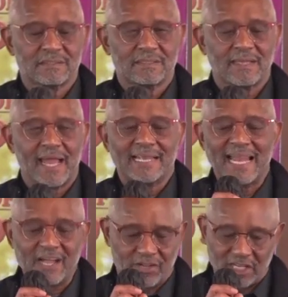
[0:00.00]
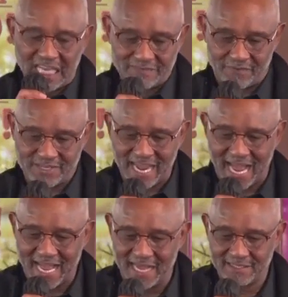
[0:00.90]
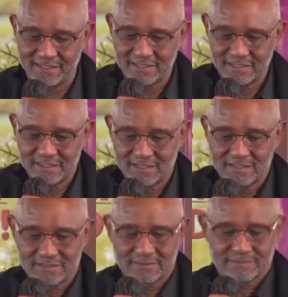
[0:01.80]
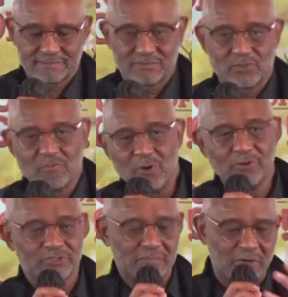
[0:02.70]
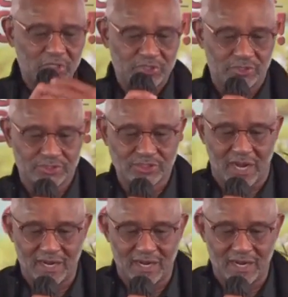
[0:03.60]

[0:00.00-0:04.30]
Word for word: Allow the love of God to move those emotional scars